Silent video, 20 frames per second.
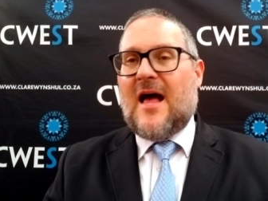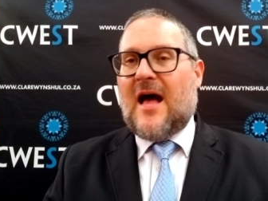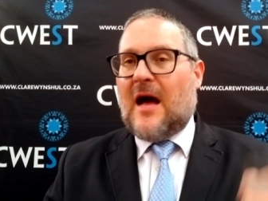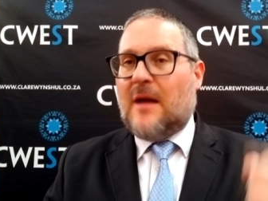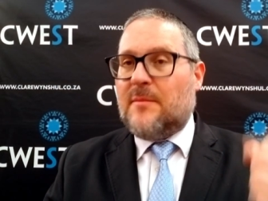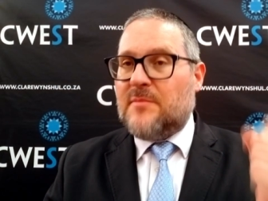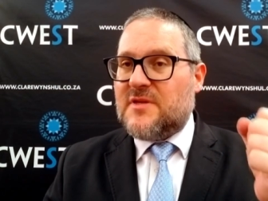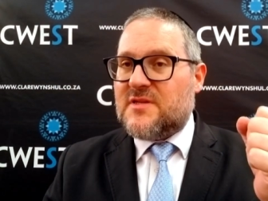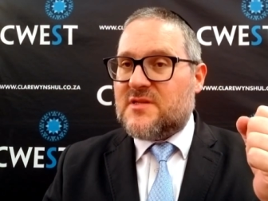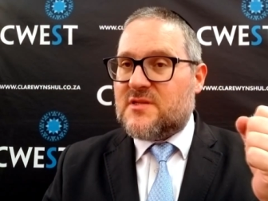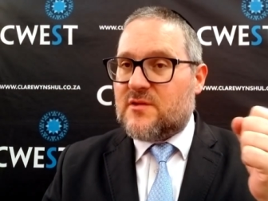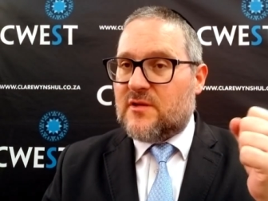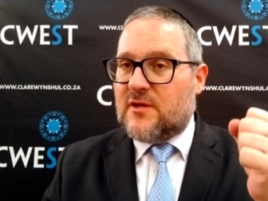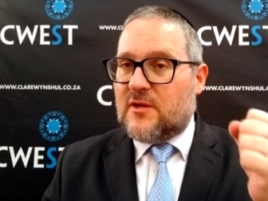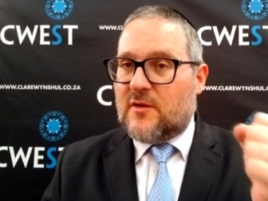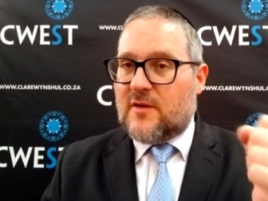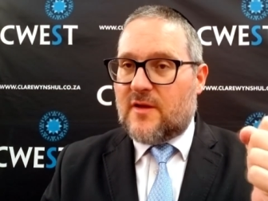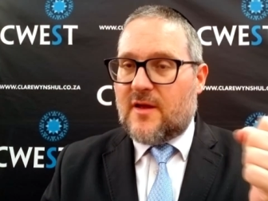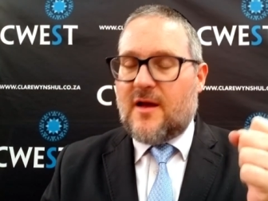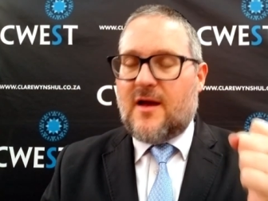Am
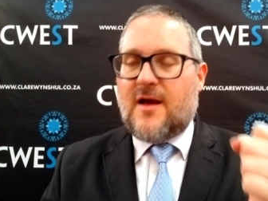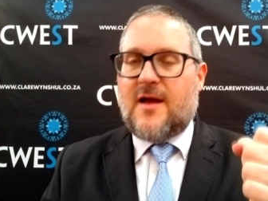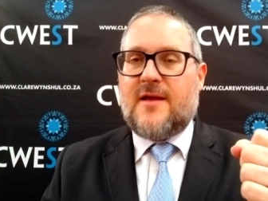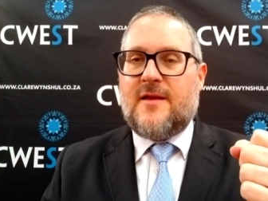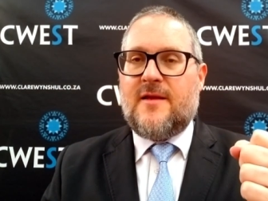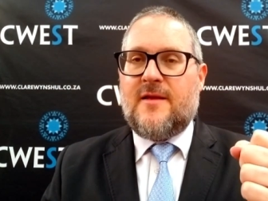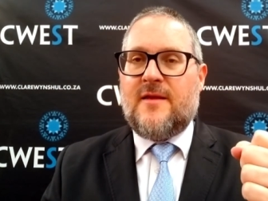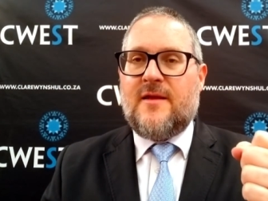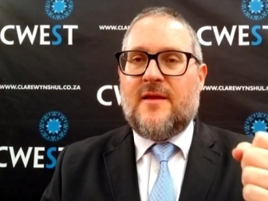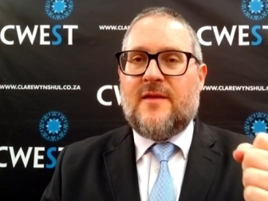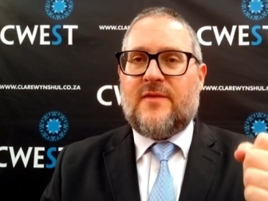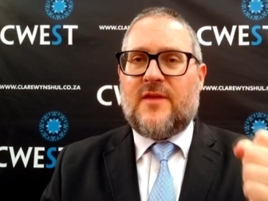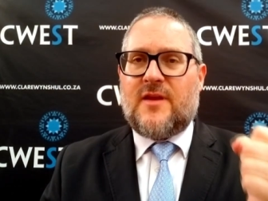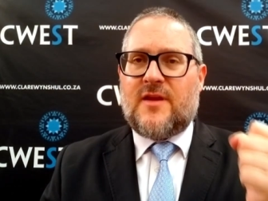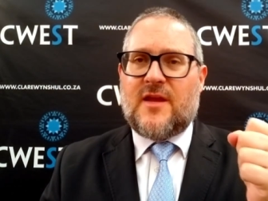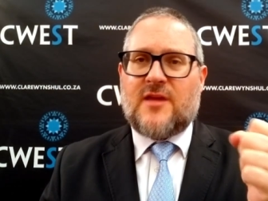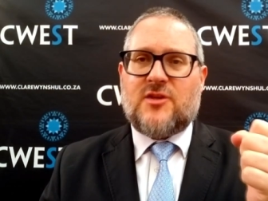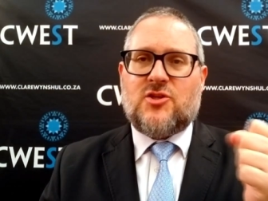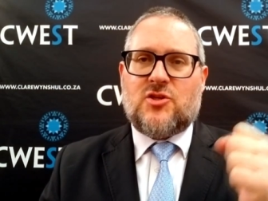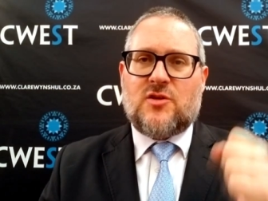Yisrael Chai, the
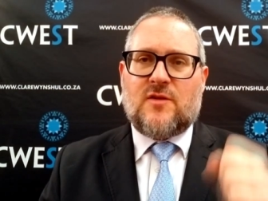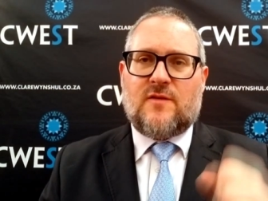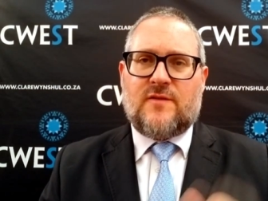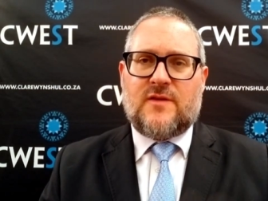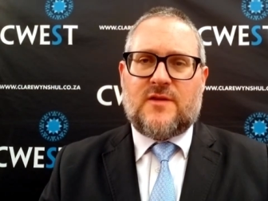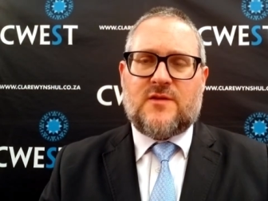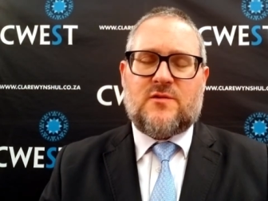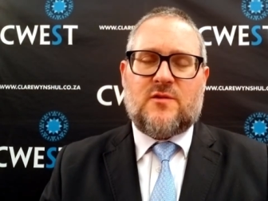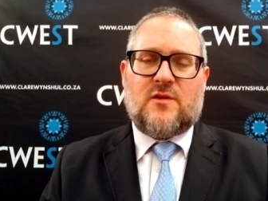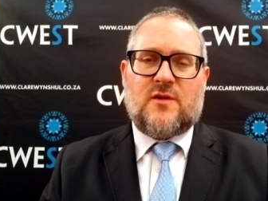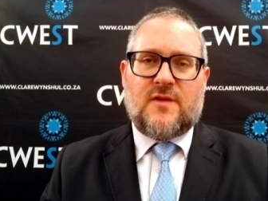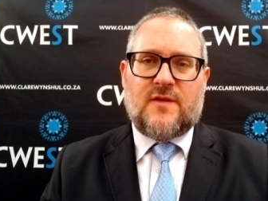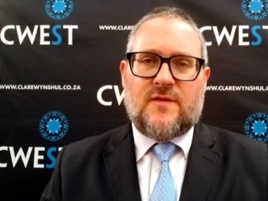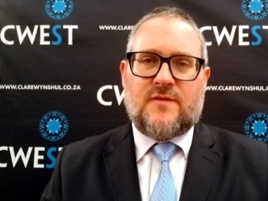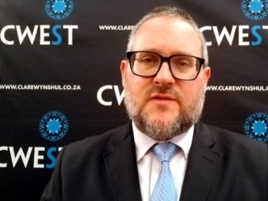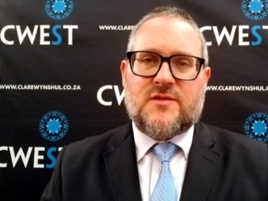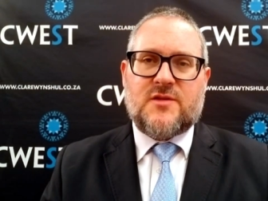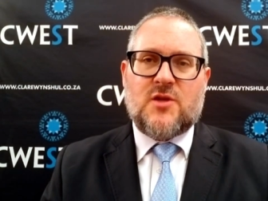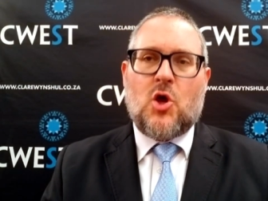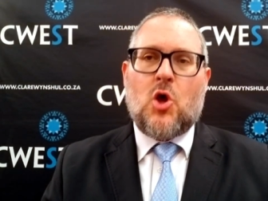nation of Israel
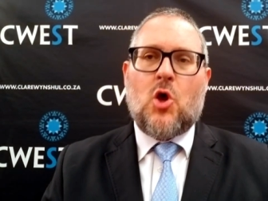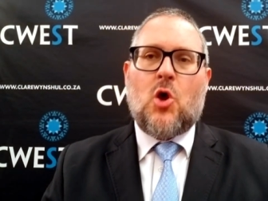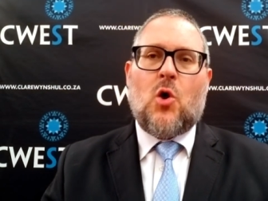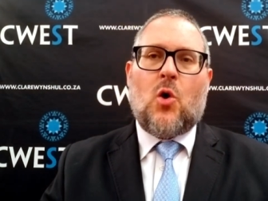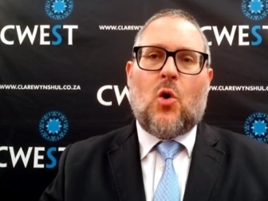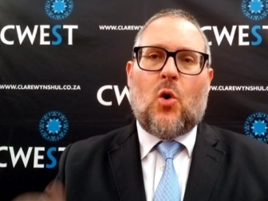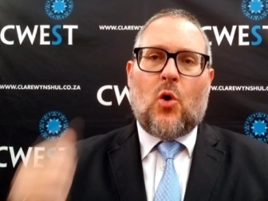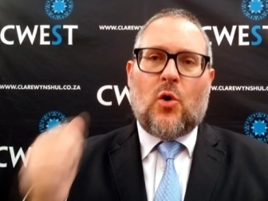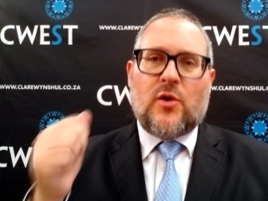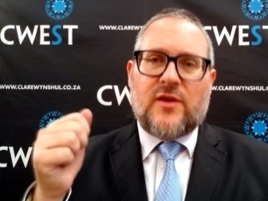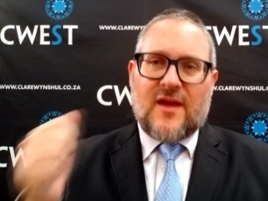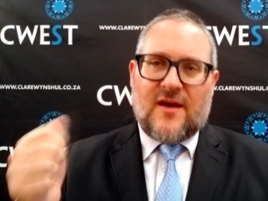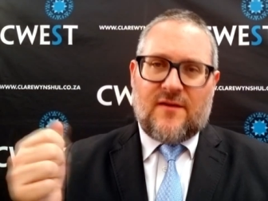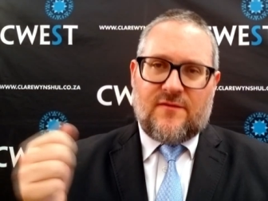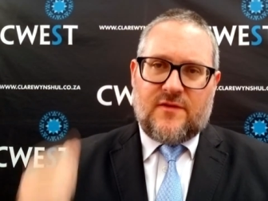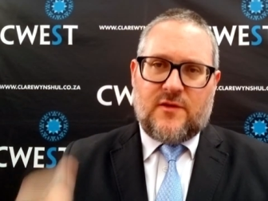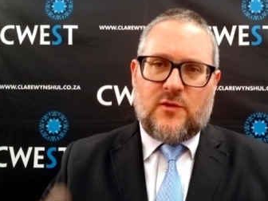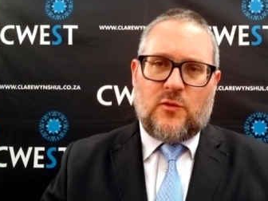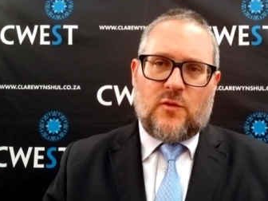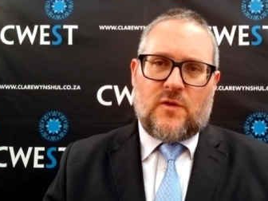lives, Od
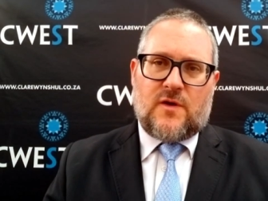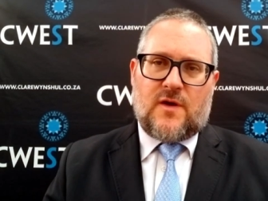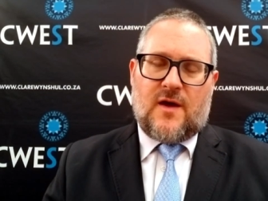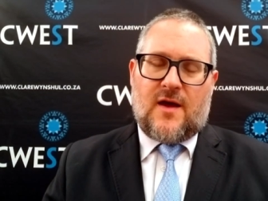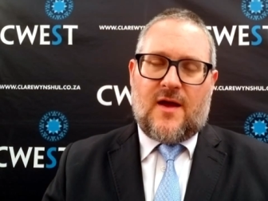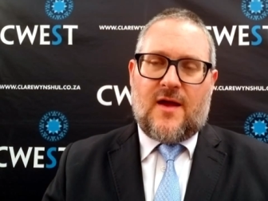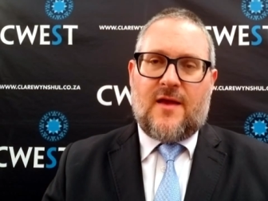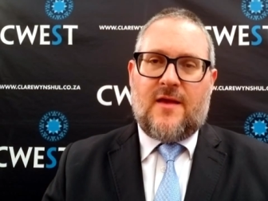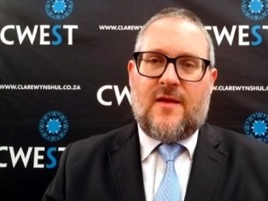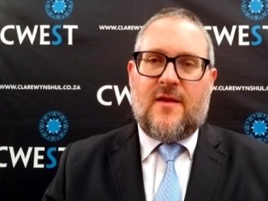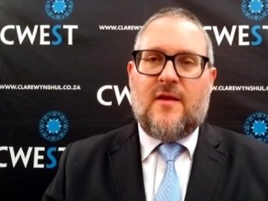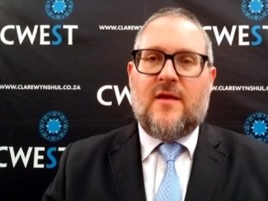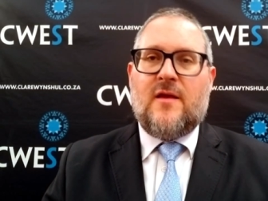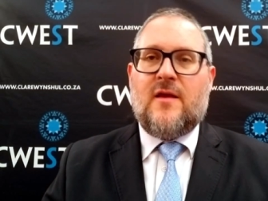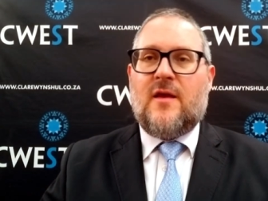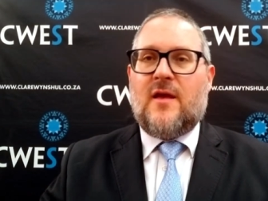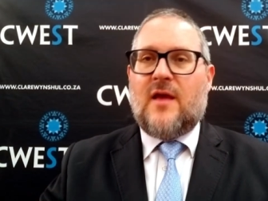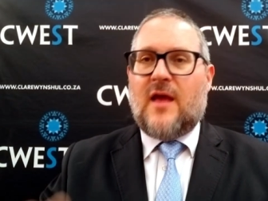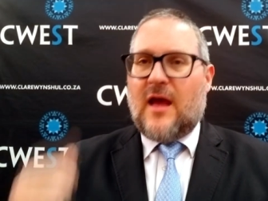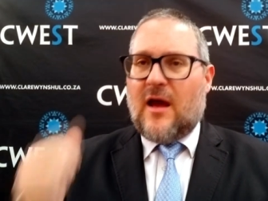Avinu Chai,
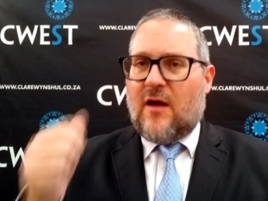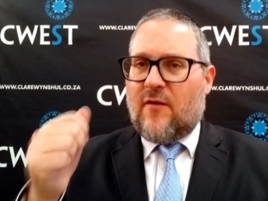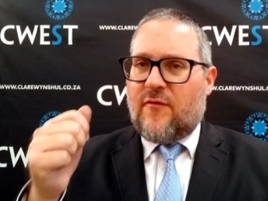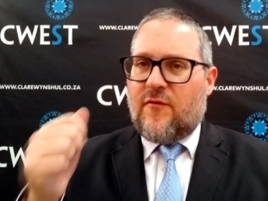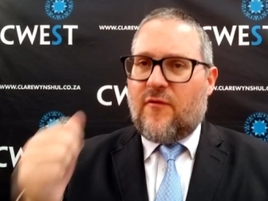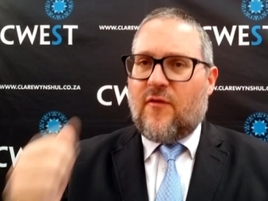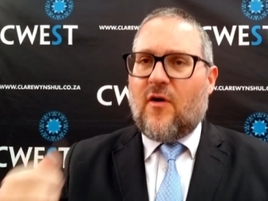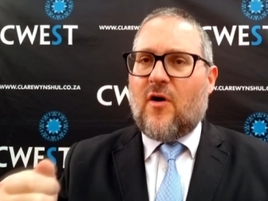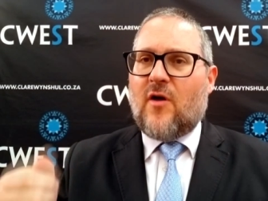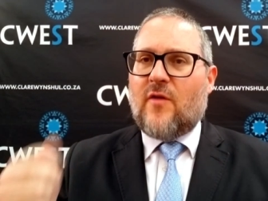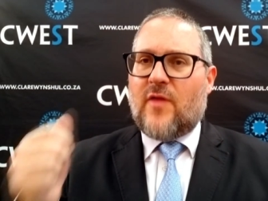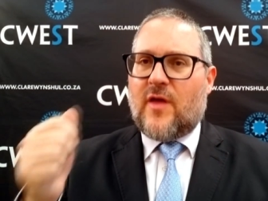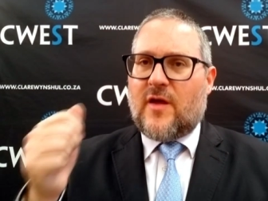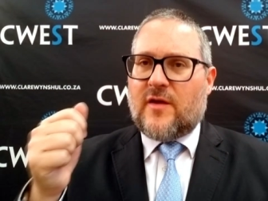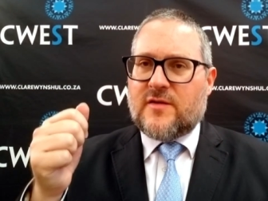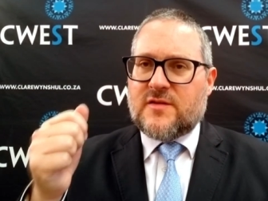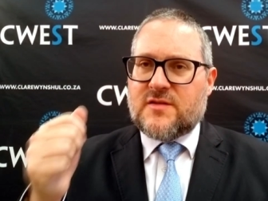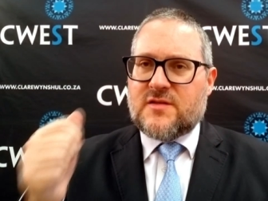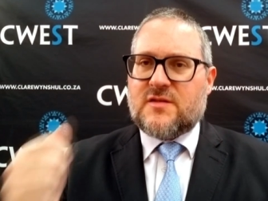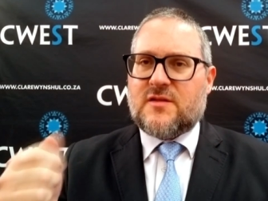our
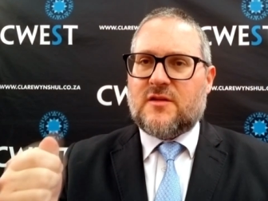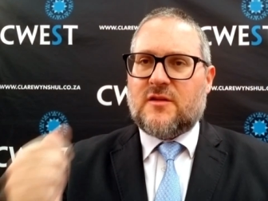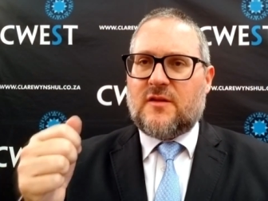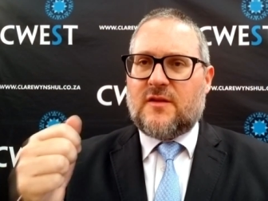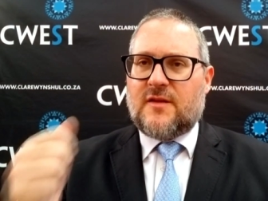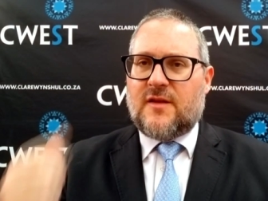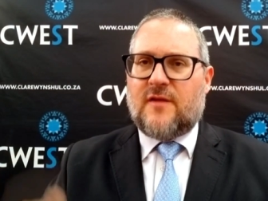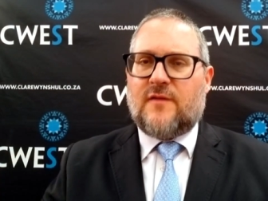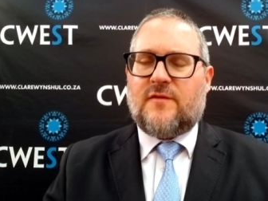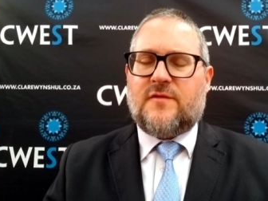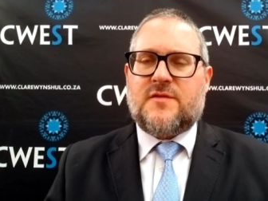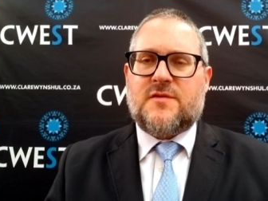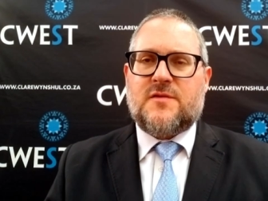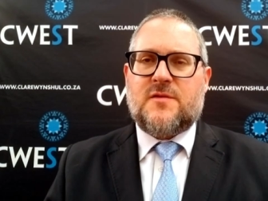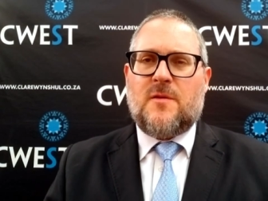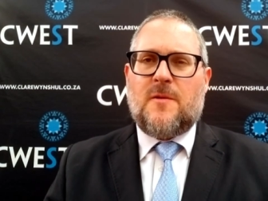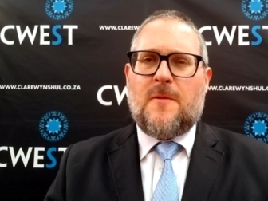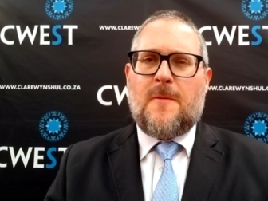Father still lives.